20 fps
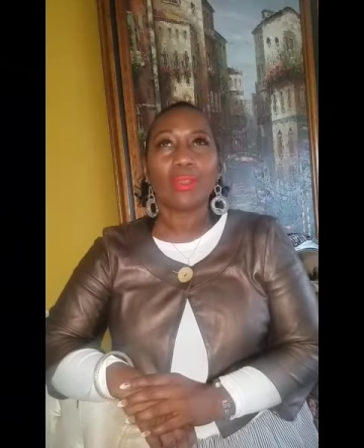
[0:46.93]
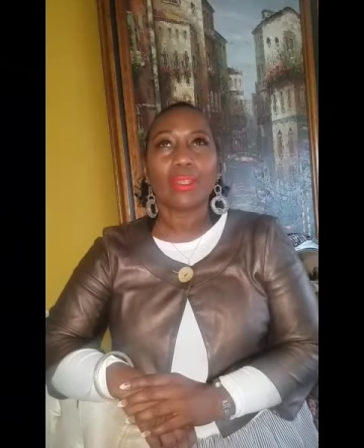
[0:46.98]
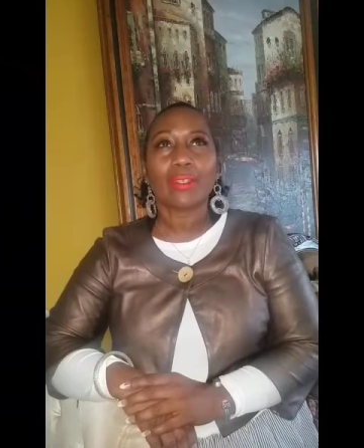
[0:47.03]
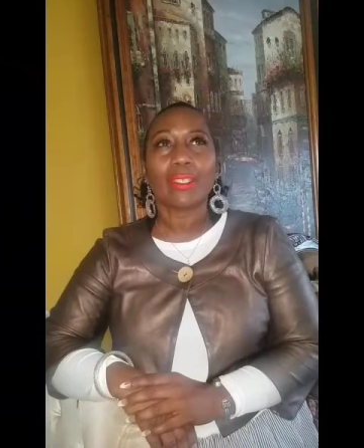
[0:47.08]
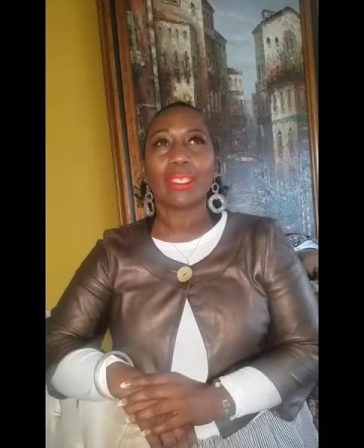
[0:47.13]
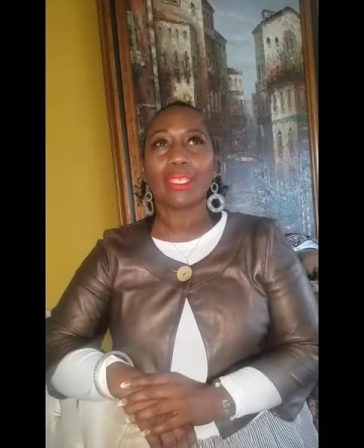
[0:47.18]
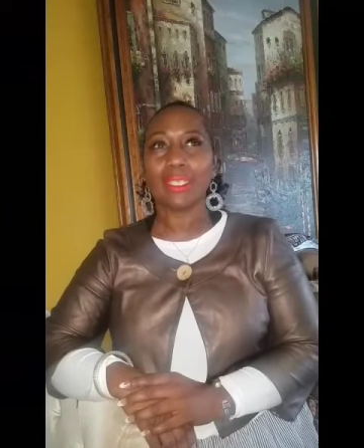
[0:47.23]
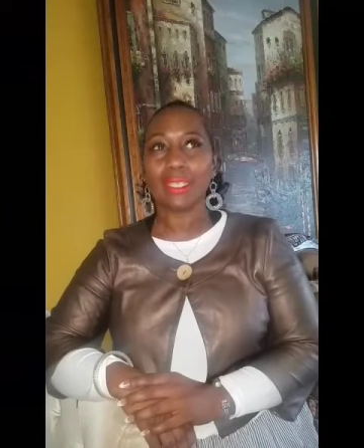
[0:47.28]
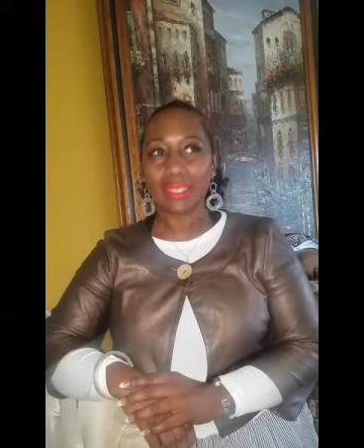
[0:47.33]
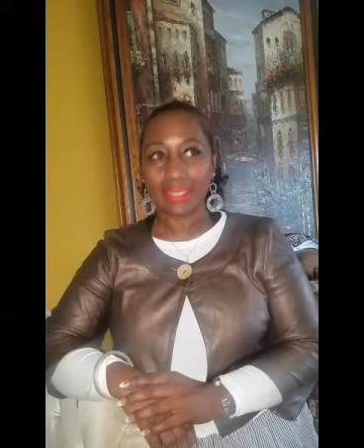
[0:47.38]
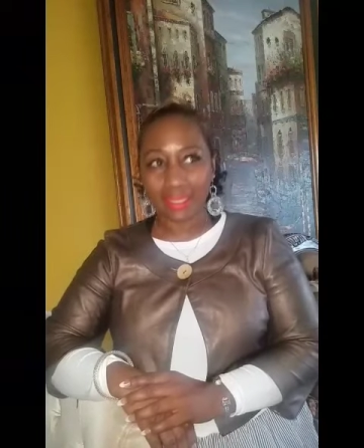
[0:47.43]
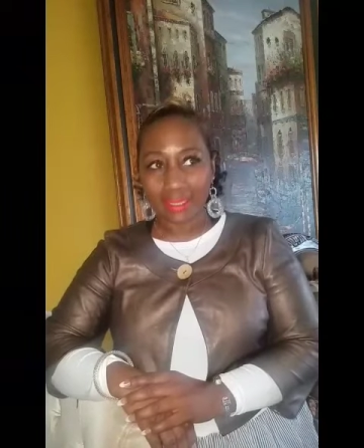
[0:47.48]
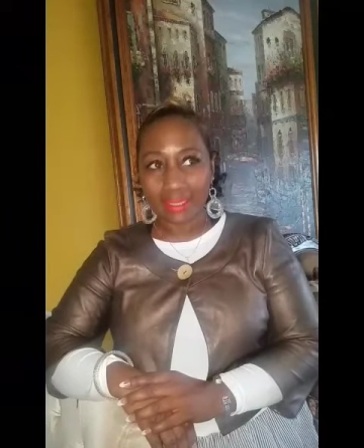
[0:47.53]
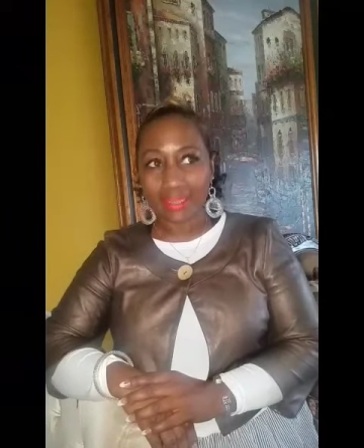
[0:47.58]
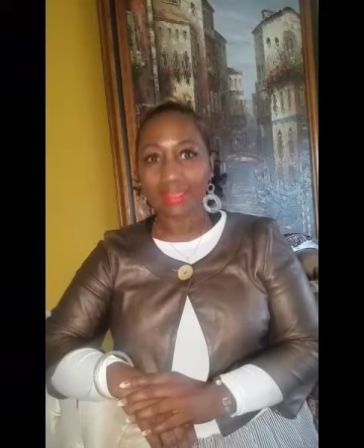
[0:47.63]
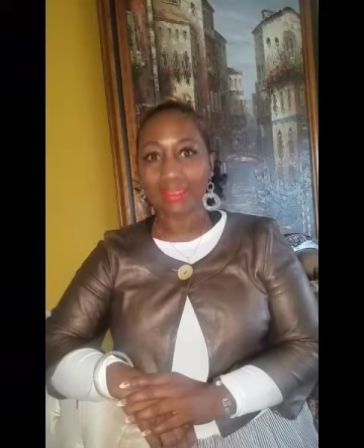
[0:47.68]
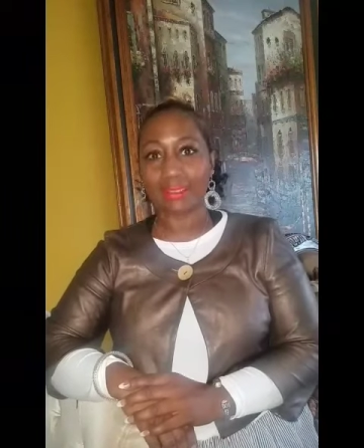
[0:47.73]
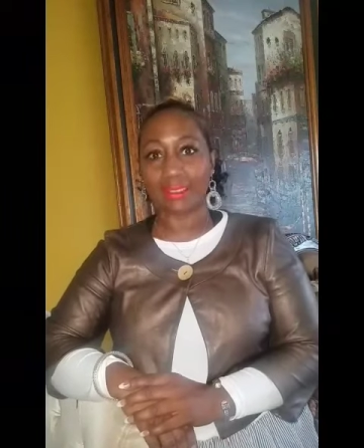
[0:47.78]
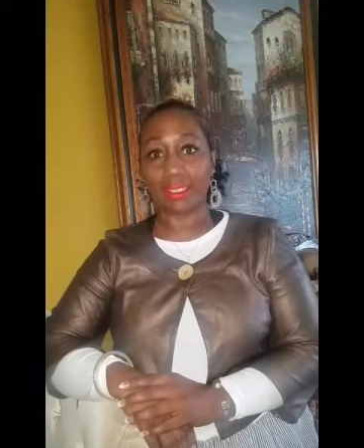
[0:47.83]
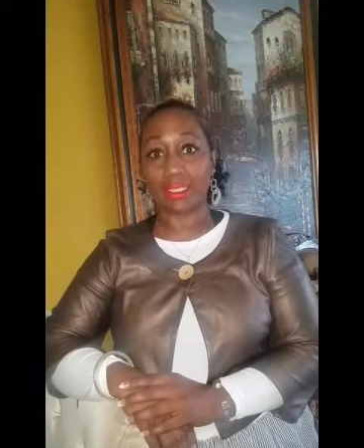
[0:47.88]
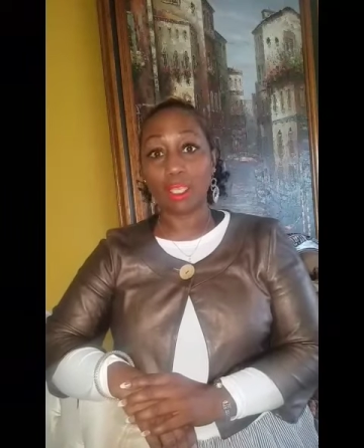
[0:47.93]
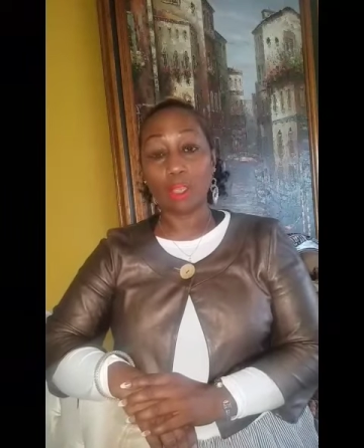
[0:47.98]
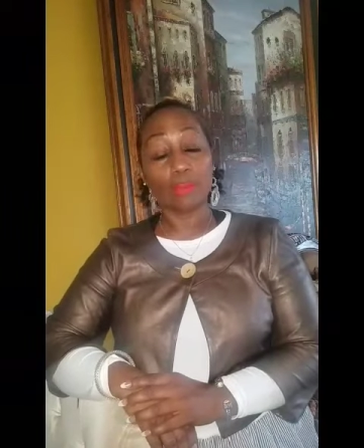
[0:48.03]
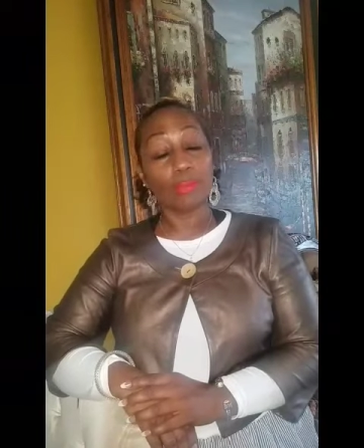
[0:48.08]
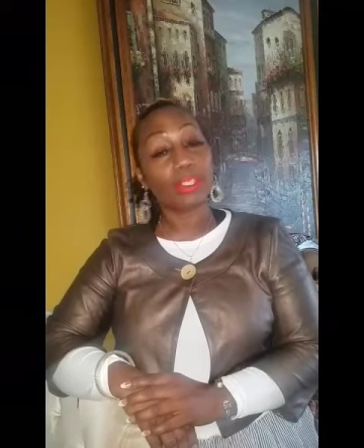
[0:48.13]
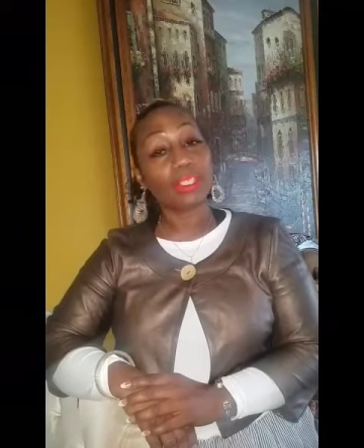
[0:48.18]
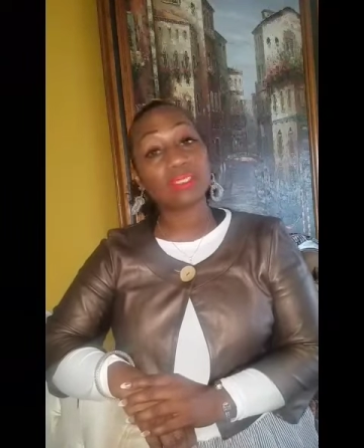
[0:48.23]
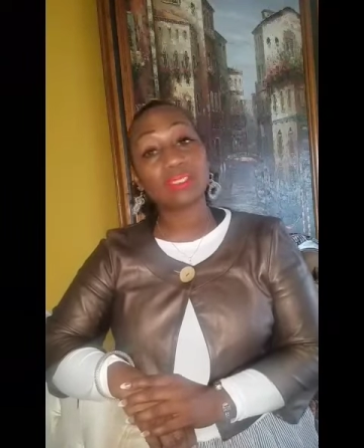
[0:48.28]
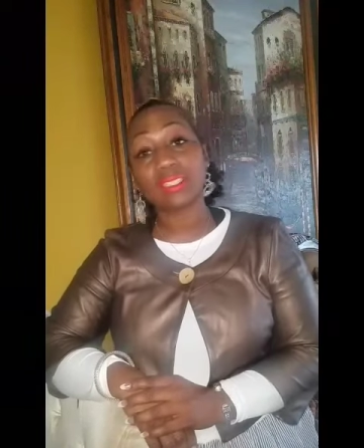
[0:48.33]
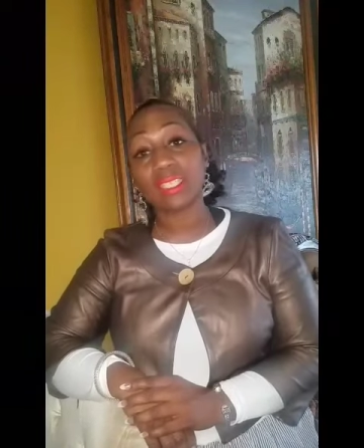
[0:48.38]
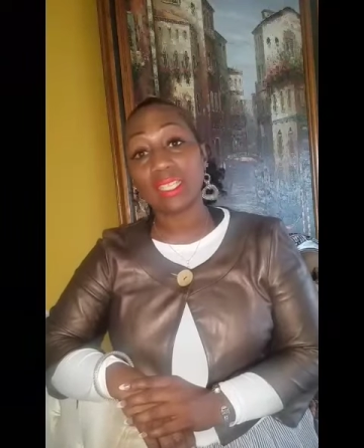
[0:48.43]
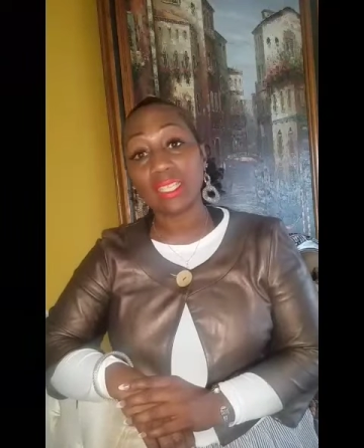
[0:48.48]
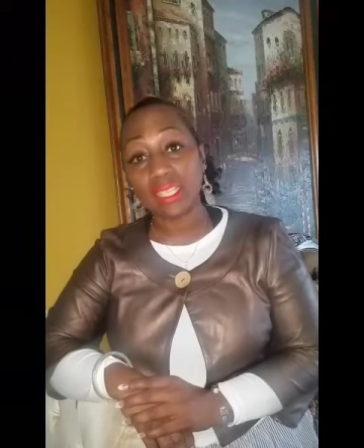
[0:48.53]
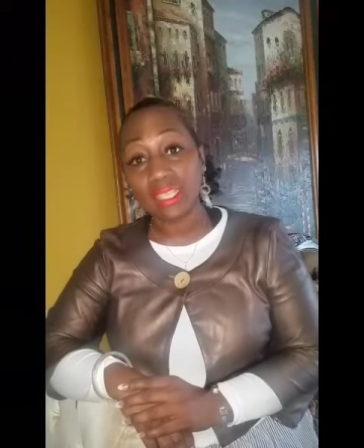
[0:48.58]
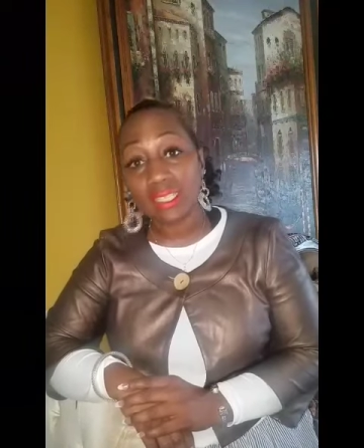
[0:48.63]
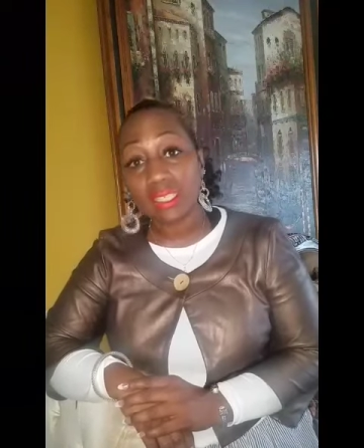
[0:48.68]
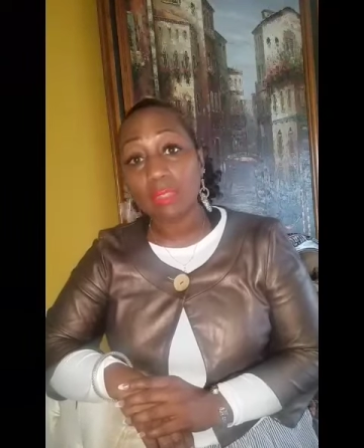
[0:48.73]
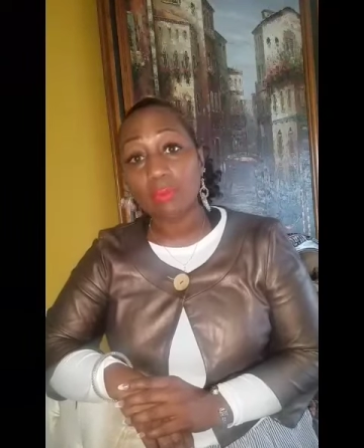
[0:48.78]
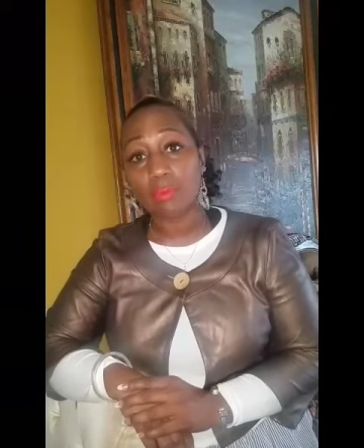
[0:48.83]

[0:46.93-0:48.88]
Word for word: It's very easy because the